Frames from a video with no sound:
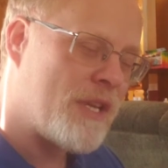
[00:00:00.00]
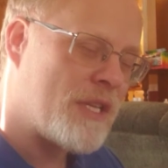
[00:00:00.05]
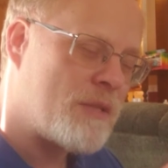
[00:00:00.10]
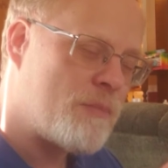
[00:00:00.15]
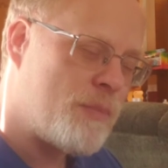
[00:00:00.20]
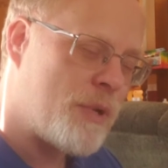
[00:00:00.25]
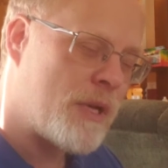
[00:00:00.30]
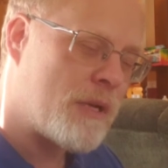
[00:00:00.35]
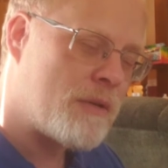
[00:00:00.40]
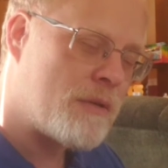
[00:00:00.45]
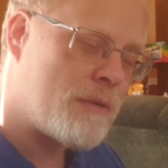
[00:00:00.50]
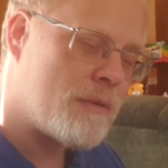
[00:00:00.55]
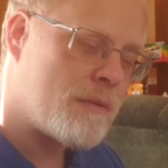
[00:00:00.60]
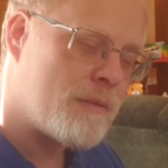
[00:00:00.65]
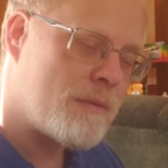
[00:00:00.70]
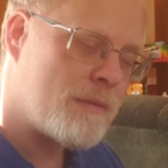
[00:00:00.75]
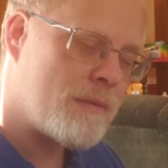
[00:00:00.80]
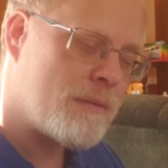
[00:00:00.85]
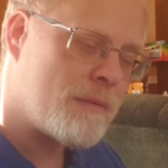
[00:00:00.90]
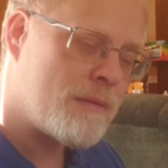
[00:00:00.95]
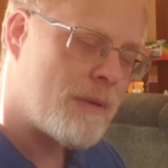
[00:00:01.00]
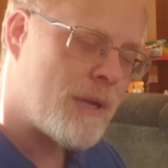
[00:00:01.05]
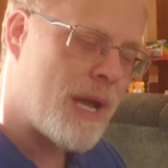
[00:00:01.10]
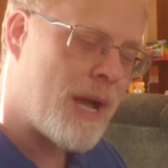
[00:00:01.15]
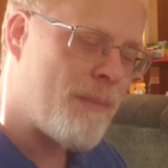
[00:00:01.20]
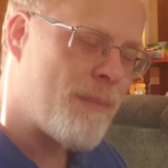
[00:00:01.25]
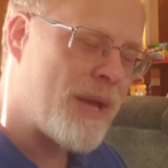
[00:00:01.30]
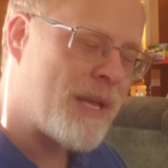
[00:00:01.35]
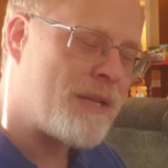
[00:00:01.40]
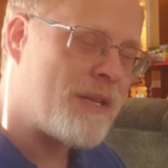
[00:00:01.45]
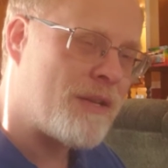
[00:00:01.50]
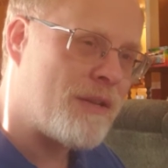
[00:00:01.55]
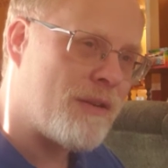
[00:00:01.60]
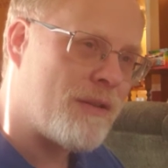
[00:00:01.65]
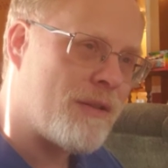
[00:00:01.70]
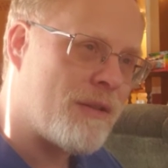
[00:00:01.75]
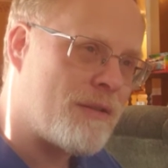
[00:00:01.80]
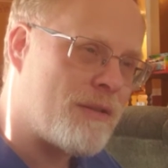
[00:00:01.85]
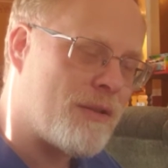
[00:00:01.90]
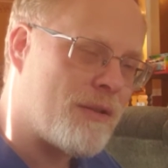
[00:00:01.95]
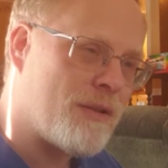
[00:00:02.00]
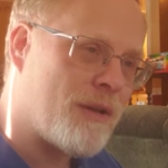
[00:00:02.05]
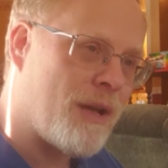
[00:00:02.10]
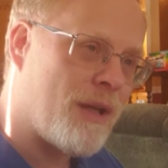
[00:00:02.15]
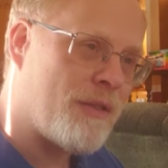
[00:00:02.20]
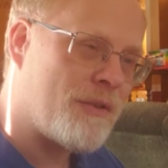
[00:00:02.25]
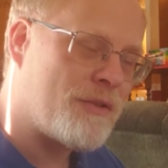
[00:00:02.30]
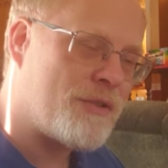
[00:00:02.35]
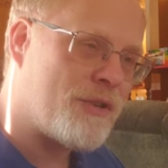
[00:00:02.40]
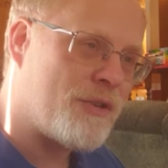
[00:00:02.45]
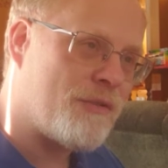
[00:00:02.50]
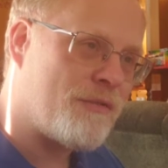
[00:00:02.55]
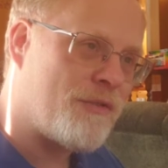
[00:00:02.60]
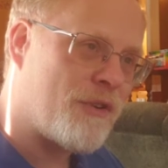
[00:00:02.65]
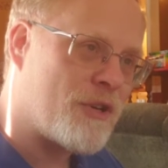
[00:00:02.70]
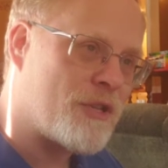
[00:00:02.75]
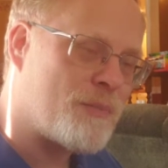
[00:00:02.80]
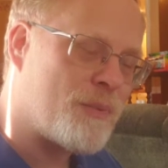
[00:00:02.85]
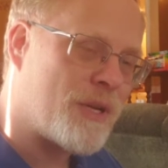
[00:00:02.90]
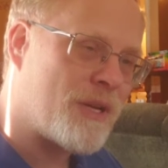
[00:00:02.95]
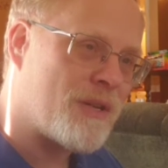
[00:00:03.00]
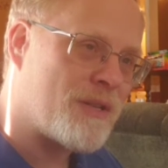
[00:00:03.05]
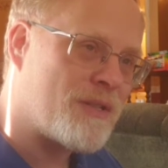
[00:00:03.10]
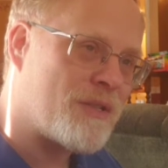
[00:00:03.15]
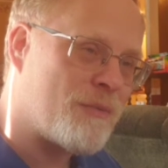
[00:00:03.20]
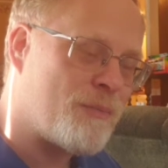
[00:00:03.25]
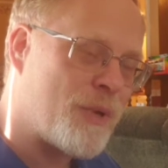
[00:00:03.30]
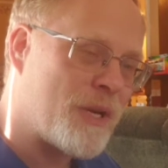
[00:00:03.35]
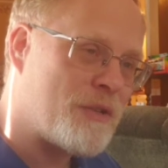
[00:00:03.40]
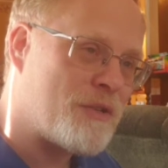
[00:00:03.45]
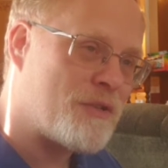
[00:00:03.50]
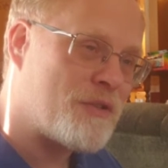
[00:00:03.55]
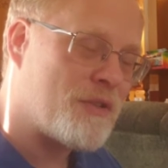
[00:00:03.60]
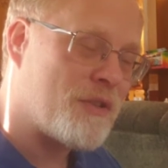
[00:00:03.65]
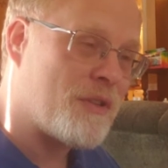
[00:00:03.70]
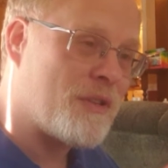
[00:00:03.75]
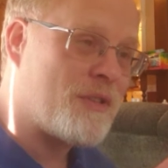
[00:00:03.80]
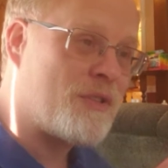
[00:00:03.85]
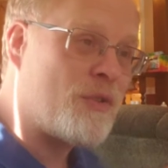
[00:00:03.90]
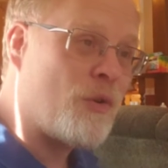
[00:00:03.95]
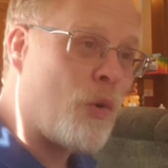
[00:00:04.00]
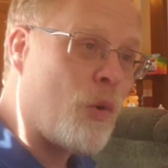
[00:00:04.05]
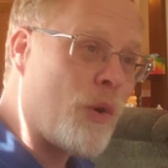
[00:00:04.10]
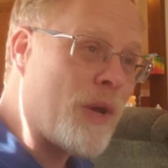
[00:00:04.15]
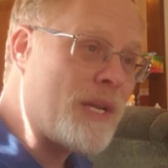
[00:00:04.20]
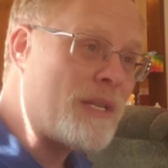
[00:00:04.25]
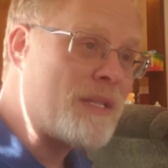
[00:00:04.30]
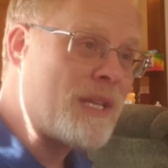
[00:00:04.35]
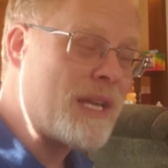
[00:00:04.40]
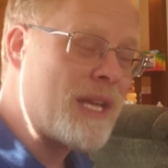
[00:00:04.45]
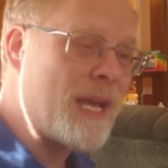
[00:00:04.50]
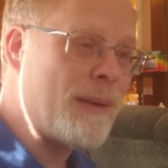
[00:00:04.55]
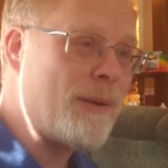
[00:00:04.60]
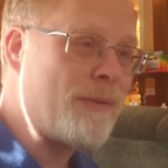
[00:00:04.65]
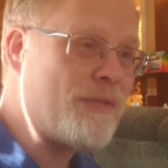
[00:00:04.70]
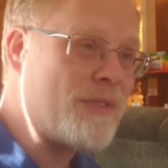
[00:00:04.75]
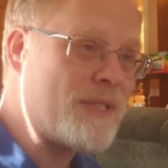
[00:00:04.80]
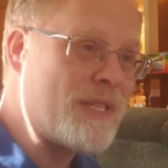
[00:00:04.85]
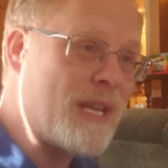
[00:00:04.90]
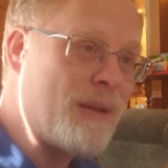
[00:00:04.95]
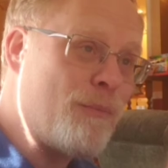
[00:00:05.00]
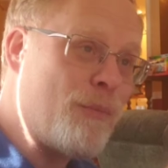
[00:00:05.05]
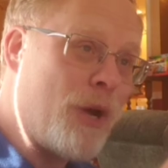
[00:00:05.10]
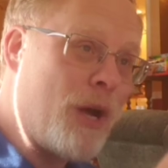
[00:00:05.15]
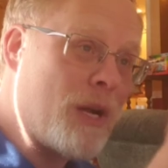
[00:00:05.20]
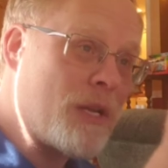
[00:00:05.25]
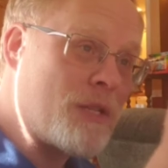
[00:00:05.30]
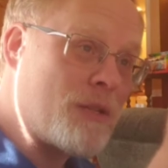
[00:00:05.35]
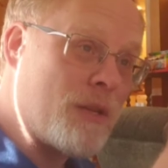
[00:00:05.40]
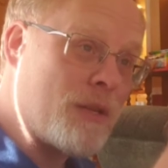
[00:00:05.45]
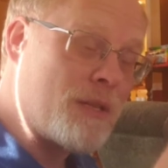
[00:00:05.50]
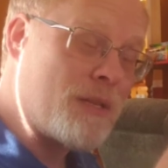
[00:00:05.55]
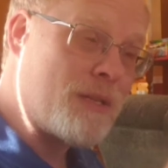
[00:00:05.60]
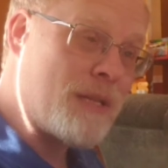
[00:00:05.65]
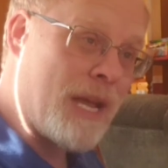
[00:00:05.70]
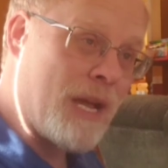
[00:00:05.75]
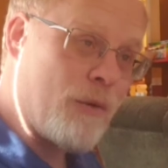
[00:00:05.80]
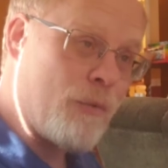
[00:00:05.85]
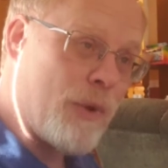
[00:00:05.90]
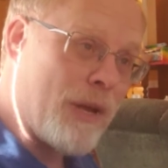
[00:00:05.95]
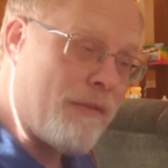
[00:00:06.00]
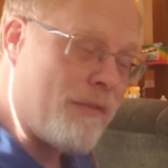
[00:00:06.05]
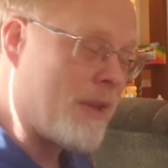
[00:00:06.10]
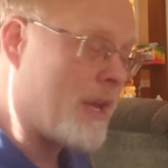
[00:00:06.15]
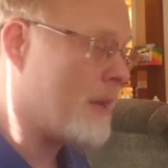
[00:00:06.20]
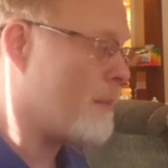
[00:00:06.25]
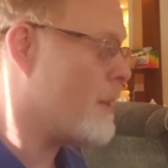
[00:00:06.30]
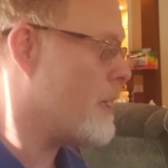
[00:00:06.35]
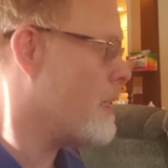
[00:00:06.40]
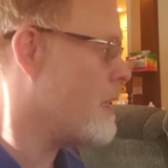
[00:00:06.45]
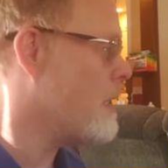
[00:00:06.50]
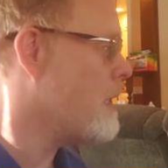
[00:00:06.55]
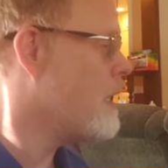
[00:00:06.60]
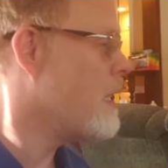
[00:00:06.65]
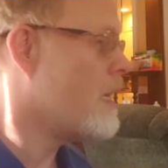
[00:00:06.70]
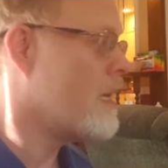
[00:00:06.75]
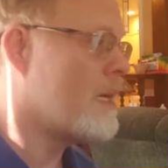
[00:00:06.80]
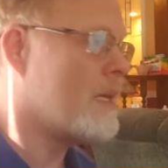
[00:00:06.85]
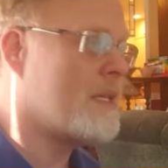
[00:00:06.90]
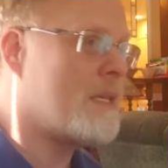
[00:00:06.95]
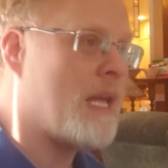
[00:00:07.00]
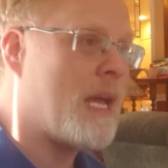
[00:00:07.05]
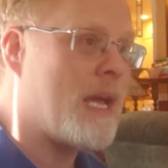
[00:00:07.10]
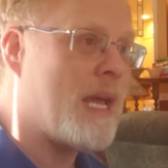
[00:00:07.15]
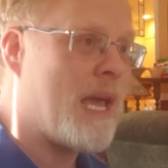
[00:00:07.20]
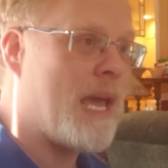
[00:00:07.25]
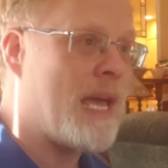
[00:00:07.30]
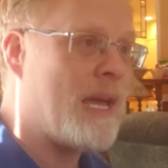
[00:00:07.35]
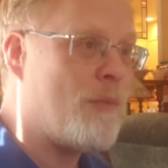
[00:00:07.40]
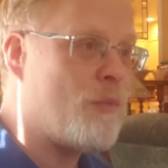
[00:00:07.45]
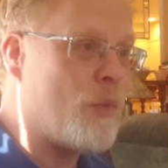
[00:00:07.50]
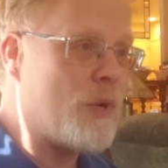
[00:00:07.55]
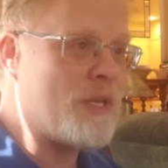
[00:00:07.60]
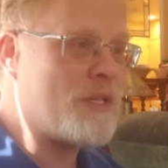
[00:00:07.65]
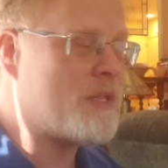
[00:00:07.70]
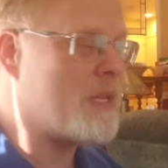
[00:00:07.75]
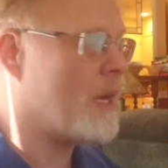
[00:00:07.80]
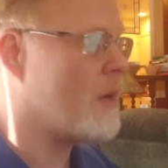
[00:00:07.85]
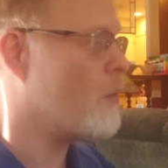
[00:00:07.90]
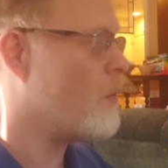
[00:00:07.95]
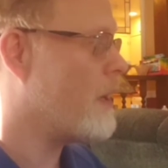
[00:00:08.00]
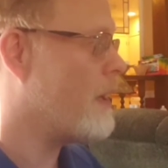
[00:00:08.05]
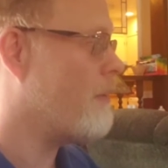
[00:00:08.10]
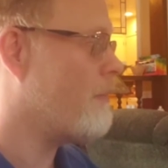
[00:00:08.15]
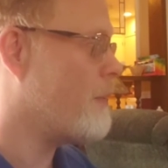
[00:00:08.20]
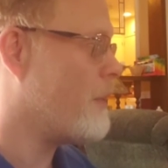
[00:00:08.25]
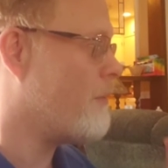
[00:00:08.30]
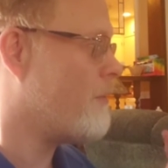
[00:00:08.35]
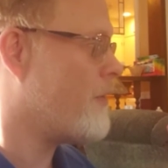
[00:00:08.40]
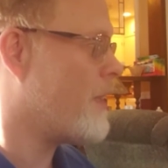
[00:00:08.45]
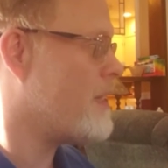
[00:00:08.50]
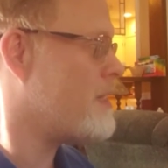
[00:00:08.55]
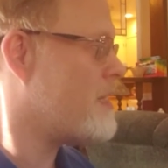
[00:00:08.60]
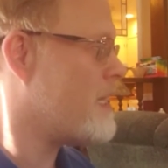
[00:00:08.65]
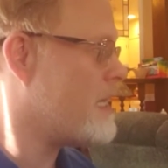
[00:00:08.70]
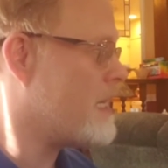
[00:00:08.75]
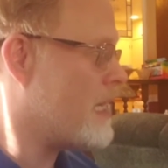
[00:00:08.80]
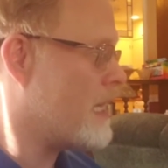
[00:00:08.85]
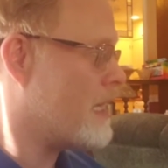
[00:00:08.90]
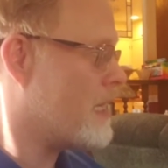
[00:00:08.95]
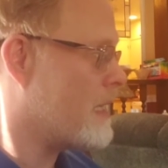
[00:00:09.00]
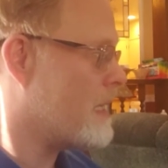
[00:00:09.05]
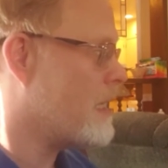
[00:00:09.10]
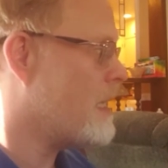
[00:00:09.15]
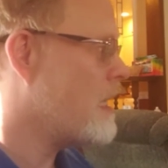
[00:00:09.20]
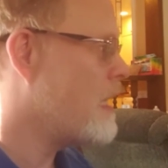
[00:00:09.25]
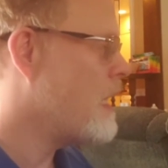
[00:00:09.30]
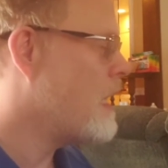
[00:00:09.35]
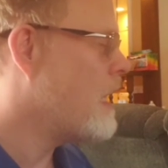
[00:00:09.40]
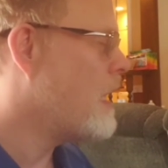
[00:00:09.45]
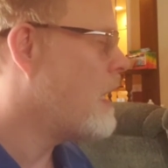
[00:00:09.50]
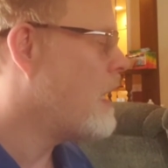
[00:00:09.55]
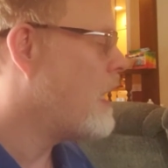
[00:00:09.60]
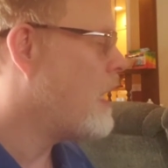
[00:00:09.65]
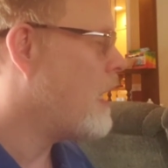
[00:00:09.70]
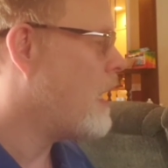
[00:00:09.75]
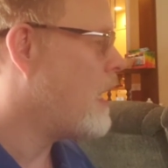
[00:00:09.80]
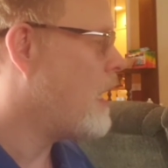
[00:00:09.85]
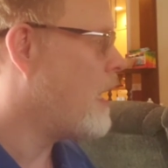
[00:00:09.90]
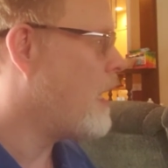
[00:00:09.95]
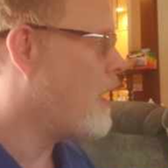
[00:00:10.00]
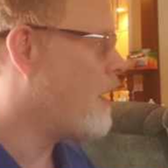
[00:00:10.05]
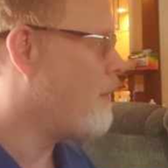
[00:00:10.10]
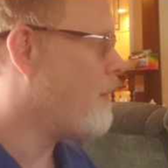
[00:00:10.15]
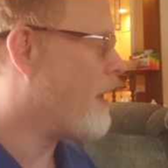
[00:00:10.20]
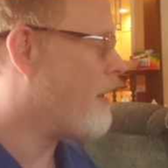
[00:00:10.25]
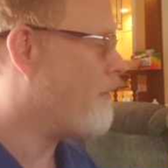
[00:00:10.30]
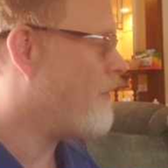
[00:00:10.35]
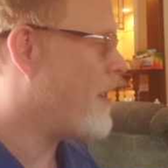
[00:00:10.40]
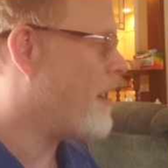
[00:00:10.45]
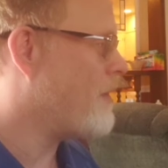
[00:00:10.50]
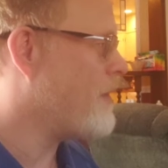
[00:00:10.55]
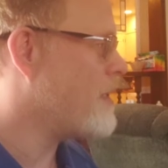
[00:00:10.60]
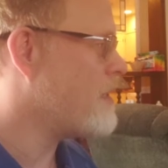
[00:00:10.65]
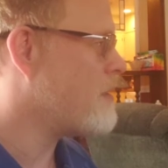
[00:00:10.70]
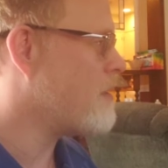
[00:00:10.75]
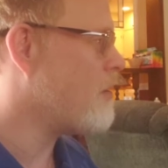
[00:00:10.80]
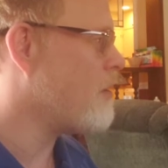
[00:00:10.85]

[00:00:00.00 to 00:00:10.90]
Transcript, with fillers: this picture. I meant to do the two other two first because they're pictures of the toys that came off the same box Soundwave came in because they came with Soundwave, but Frenzy didn't. Um, I found this